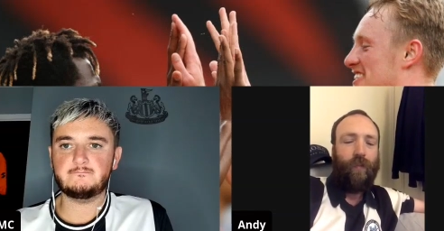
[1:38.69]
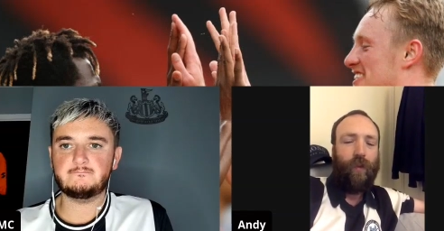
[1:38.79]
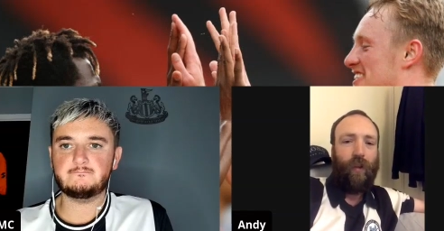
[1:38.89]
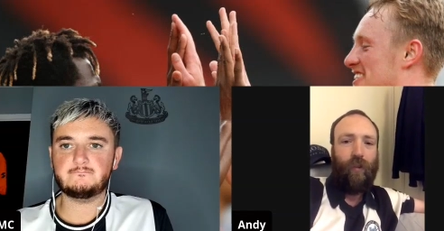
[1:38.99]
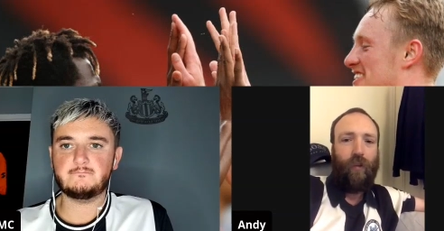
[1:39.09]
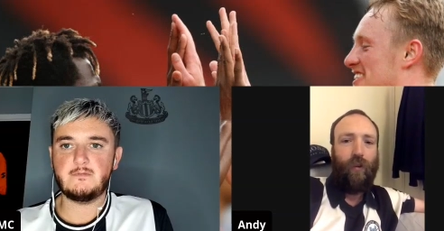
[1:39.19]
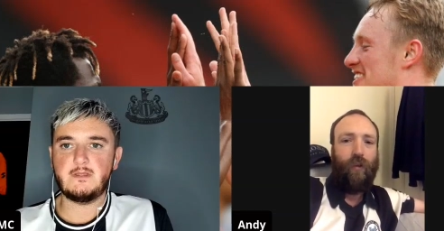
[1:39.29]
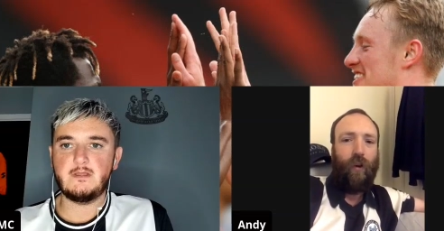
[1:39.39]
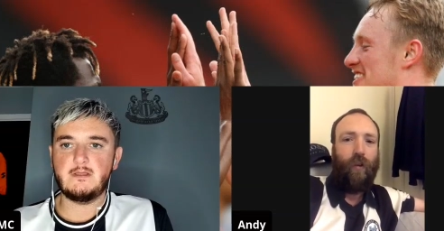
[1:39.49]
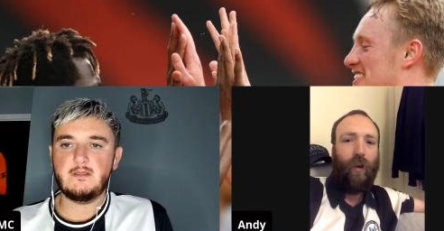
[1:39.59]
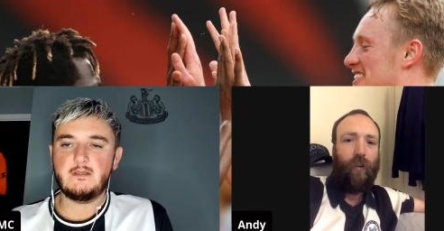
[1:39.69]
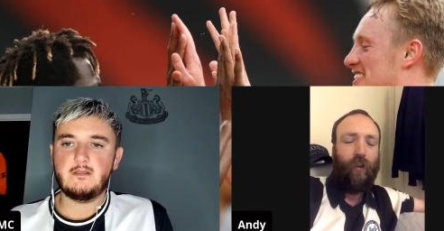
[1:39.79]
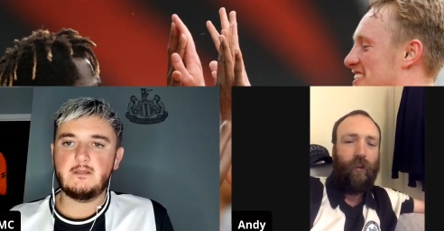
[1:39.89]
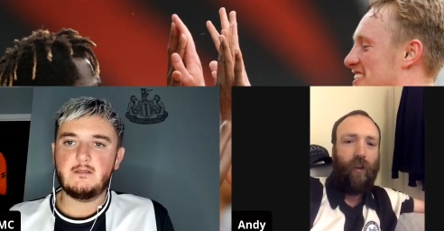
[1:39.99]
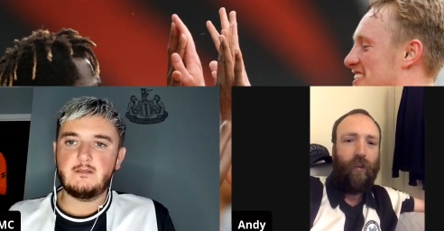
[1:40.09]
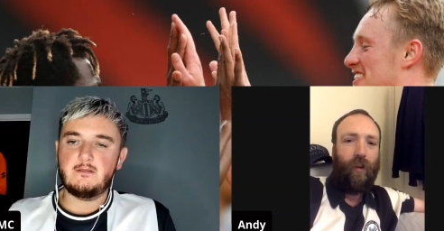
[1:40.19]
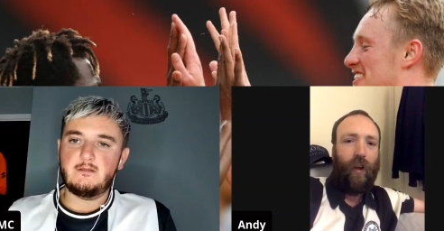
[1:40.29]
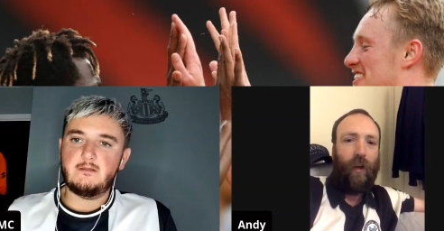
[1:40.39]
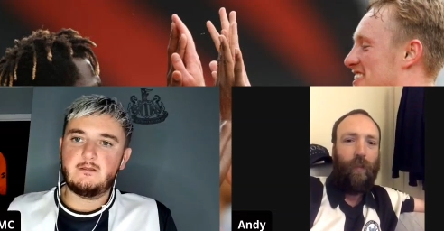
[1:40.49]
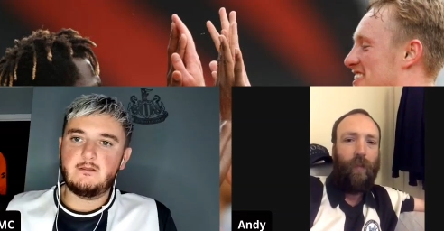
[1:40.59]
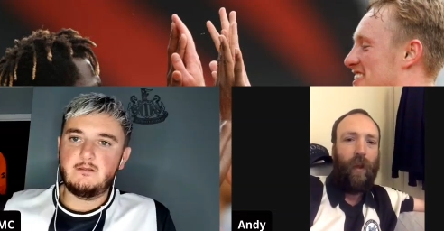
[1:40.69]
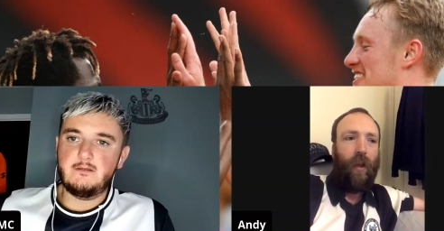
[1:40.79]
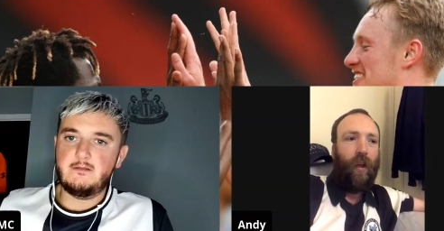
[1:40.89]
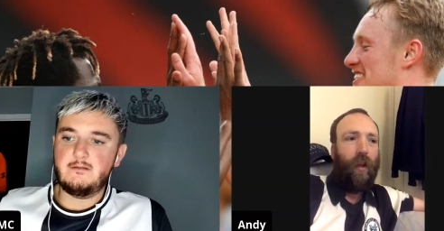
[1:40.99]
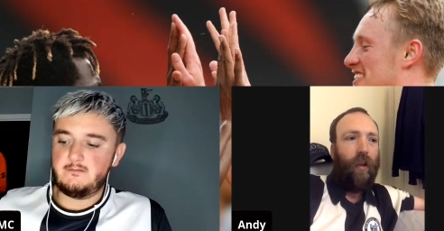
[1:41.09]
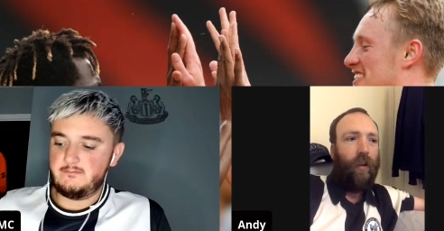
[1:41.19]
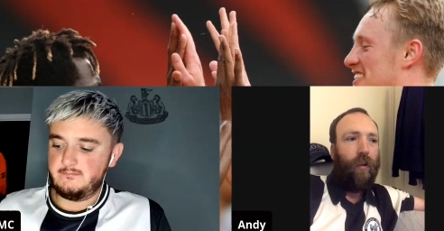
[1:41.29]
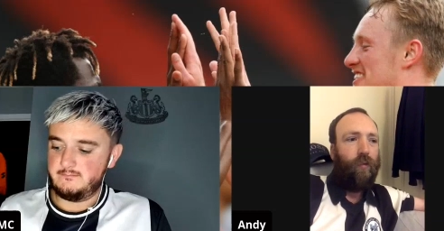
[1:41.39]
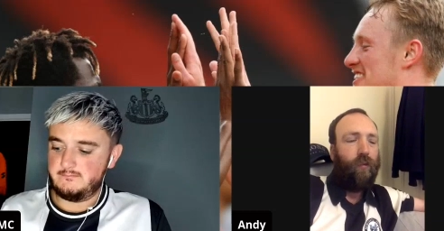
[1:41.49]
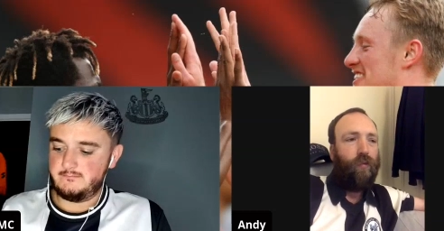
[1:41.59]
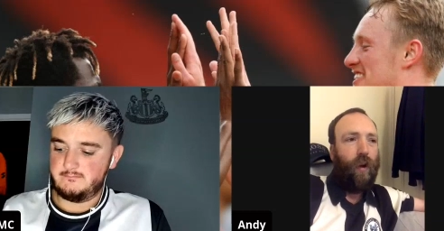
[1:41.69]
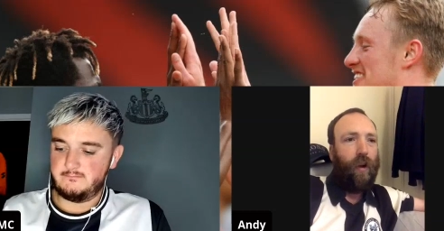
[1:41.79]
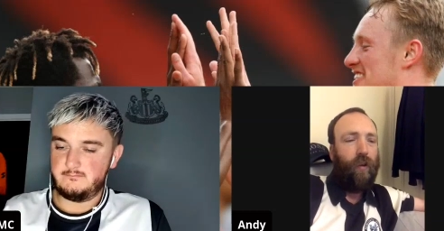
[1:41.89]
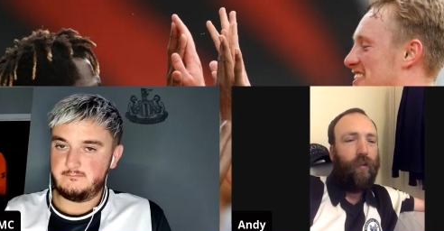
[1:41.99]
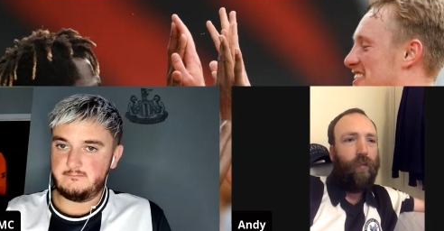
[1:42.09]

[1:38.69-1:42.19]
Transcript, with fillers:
Speaker 1: It's just enjoy the rest of the season and. Um, try and